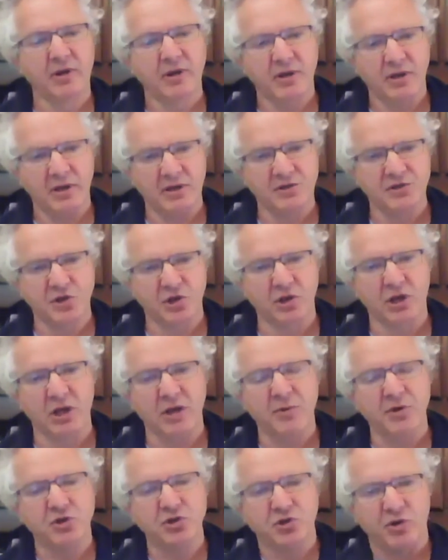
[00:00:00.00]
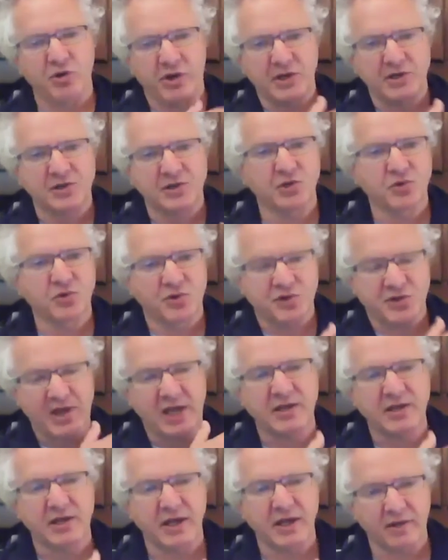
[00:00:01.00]
internal imagery, is you're
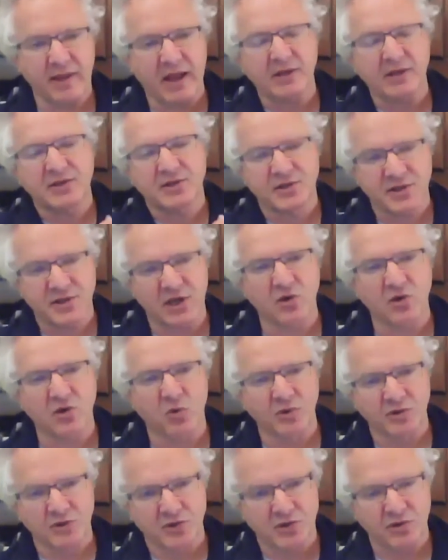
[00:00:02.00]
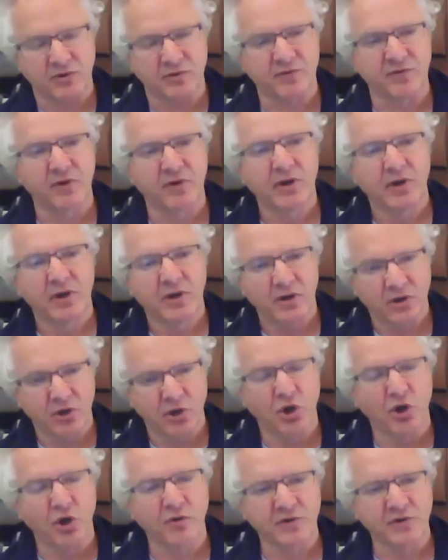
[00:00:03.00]
sending that sequence of
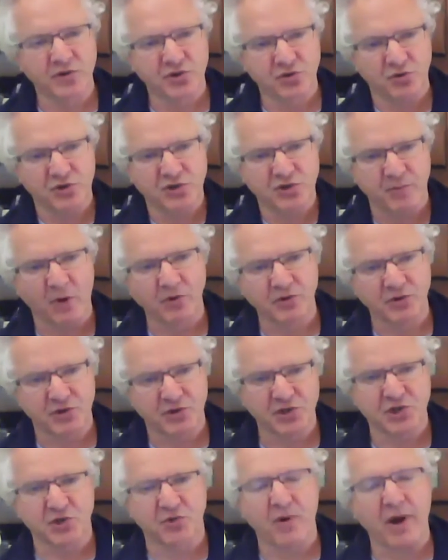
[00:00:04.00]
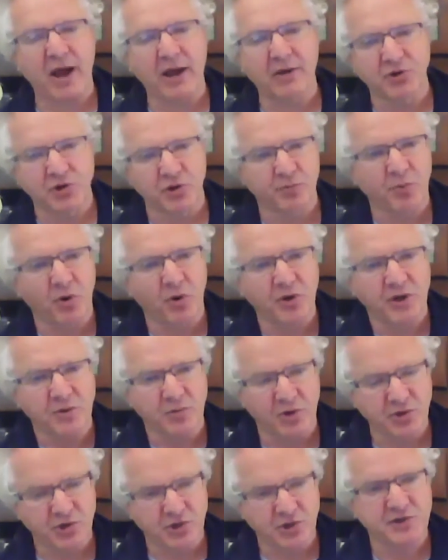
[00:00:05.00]
nervous responses around your body,
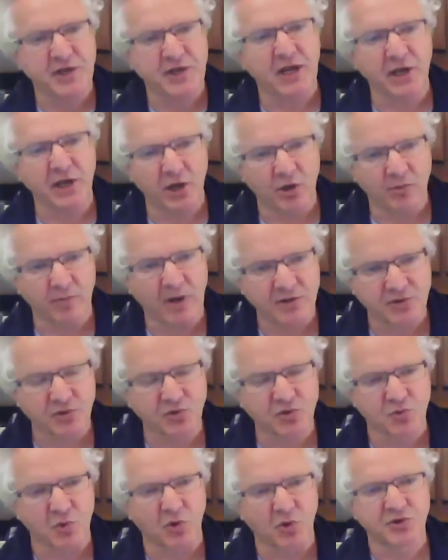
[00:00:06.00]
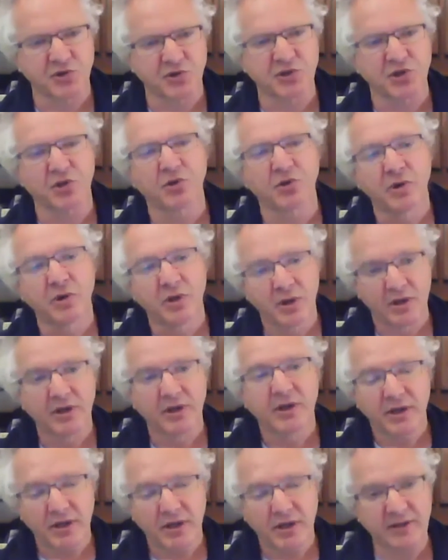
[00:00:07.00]
which is telling your muscles what to do,
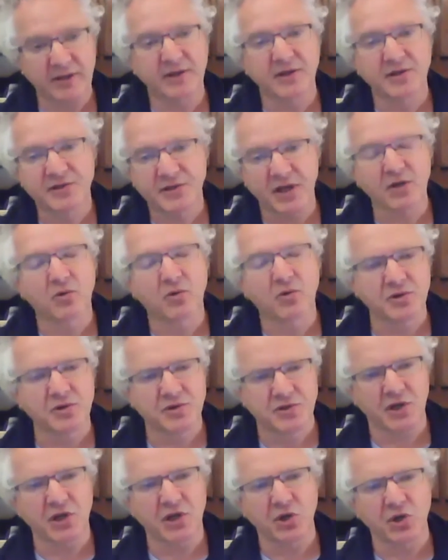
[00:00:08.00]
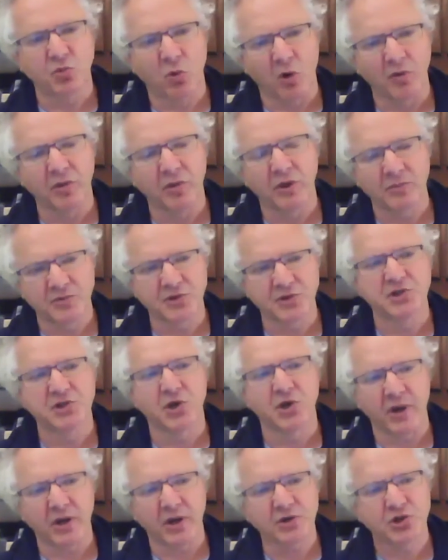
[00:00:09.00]
in the sequence that you want them to do
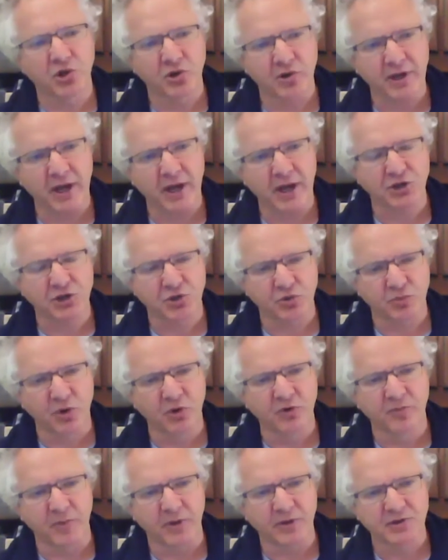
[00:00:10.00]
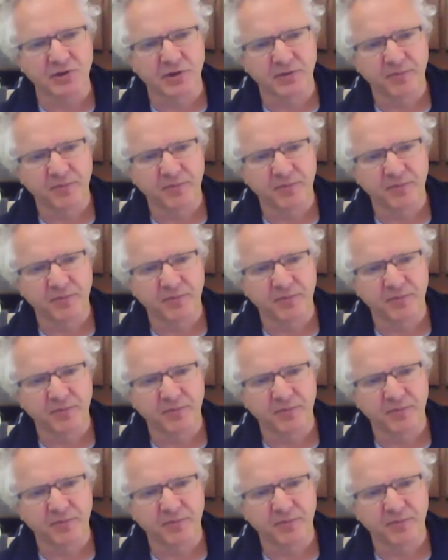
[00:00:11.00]
it during the actual movement.